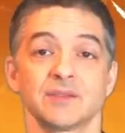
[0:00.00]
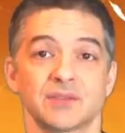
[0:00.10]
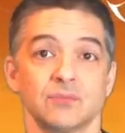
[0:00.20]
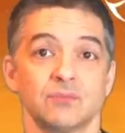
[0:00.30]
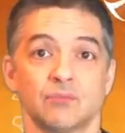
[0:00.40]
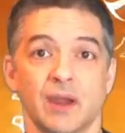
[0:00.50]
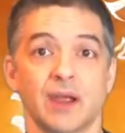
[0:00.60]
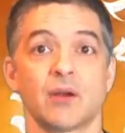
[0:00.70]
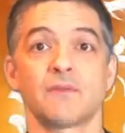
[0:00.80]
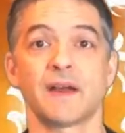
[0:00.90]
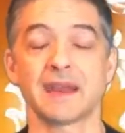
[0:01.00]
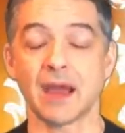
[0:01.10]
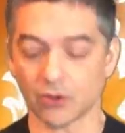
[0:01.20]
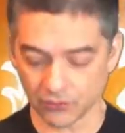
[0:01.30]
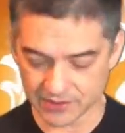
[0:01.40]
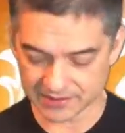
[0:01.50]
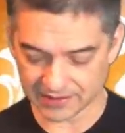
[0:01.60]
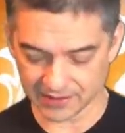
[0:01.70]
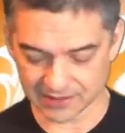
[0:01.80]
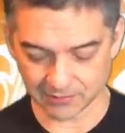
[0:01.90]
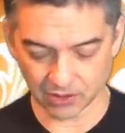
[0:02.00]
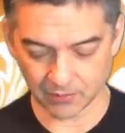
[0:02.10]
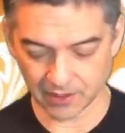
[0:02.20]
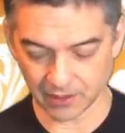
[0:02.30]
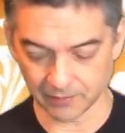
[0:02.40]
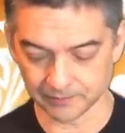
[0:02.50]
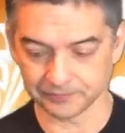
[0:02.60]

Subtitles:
So why not go find out? Go to this link you see below me here.